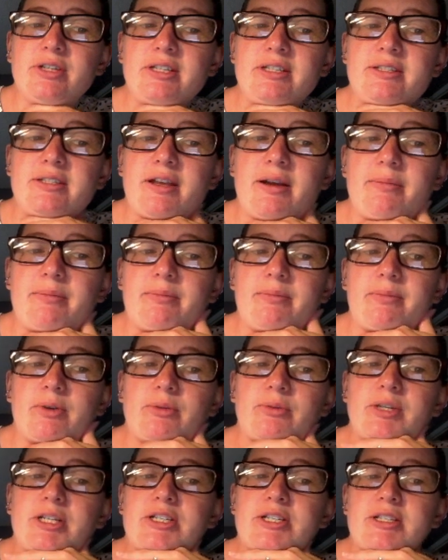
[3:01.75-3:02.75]
some
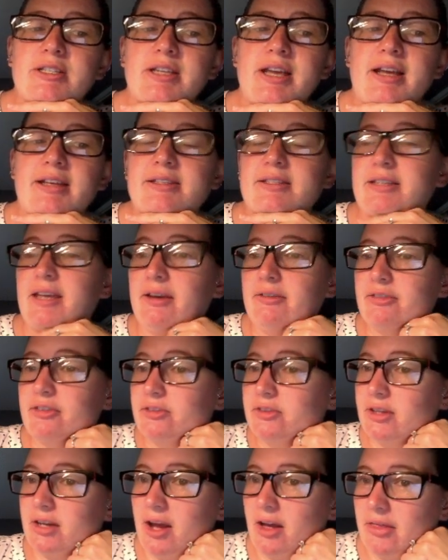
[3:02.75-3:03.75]
regions as safer
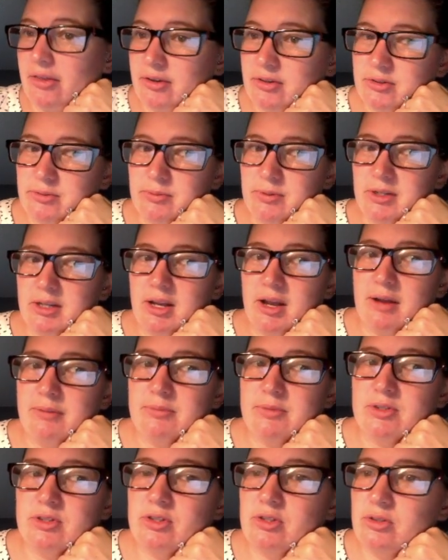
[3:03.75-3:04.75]
than others when it
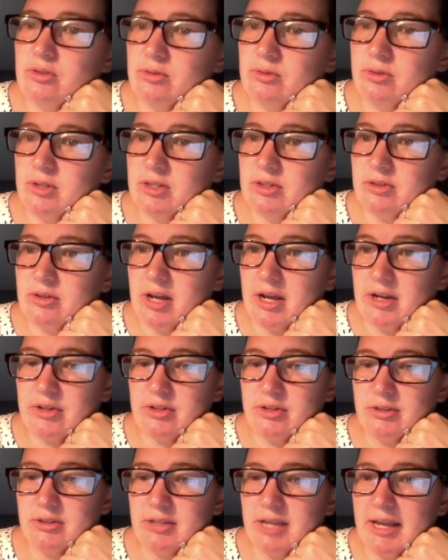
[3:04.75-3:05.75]
comes to
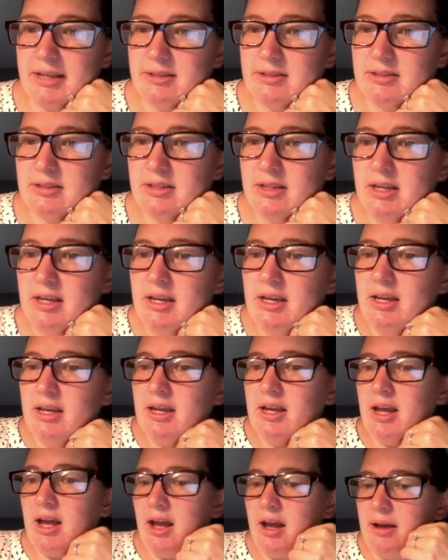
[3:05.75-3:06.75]
international debt.
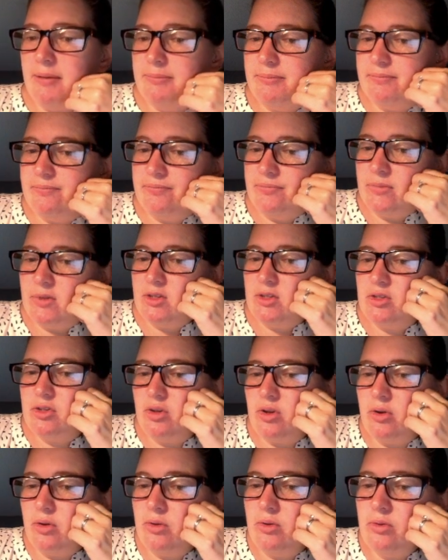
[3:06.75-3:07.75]

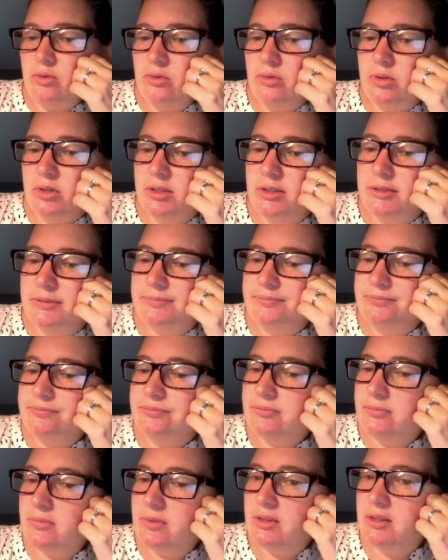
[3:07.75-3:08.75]
So
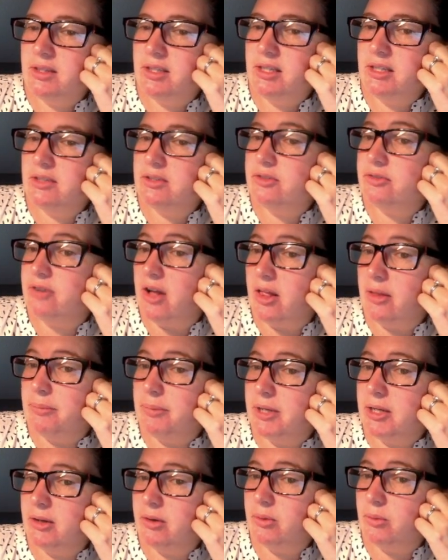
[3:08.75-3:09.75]
the
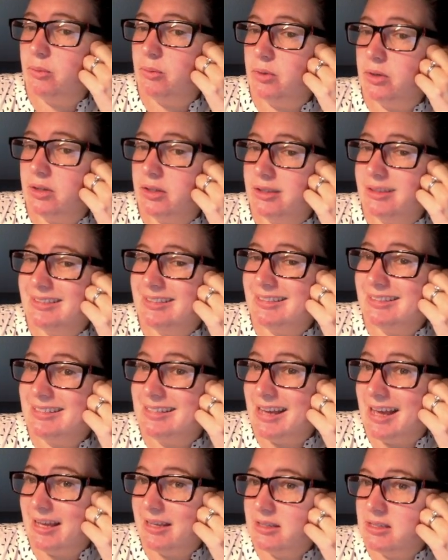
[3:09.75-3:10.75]
developing world's
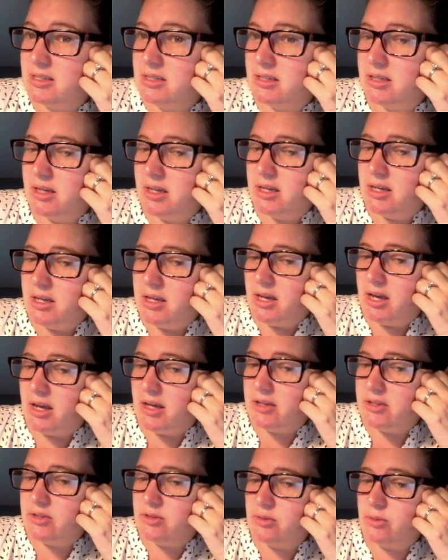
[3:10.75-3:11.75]
debt,
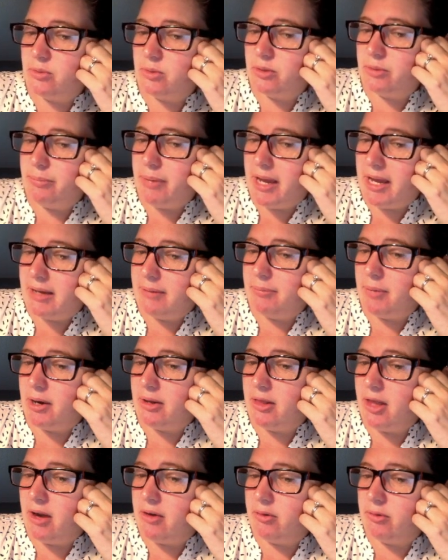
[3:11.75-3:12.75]
so the World Bank,
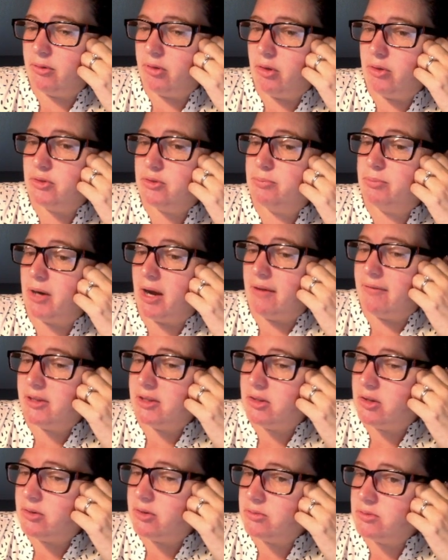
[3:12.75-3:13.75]
bilateral loans, private
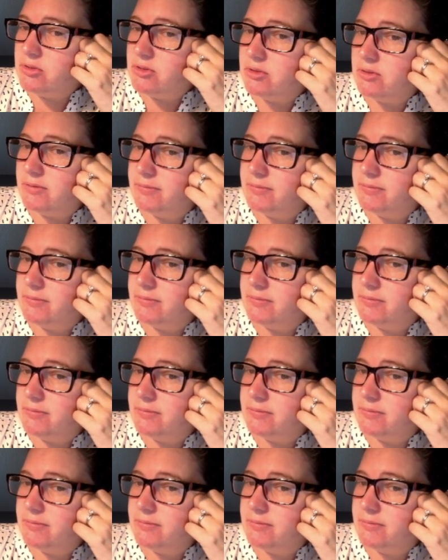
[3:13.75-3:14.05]
loans.